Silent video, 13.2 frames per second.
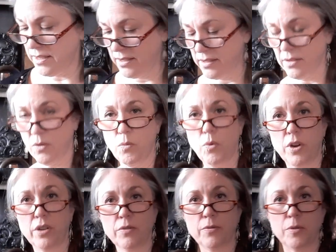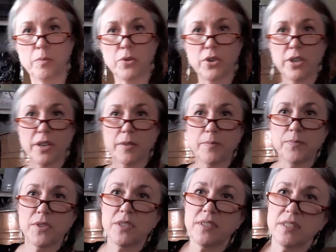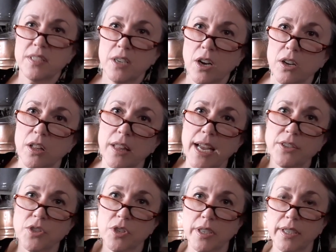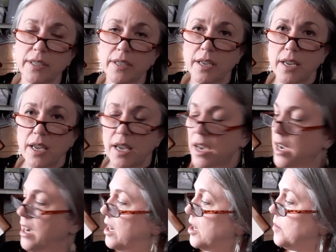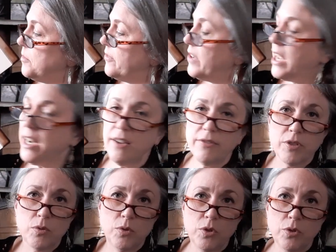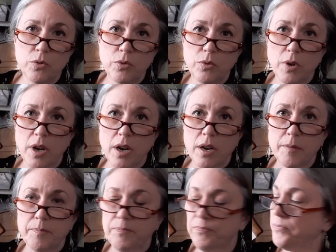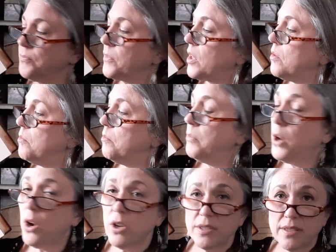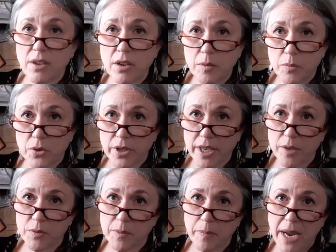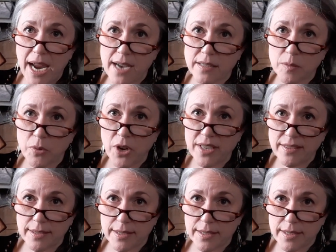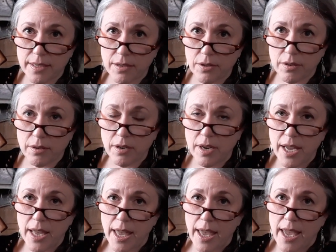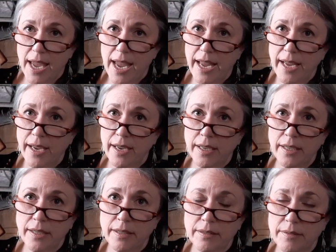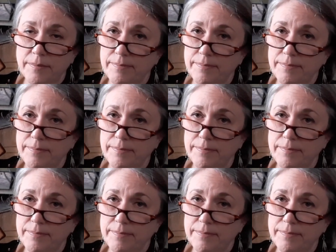this a wonderful book? This is in our collection. If any of you knew Paul Sonnenberg, he was a past president here. And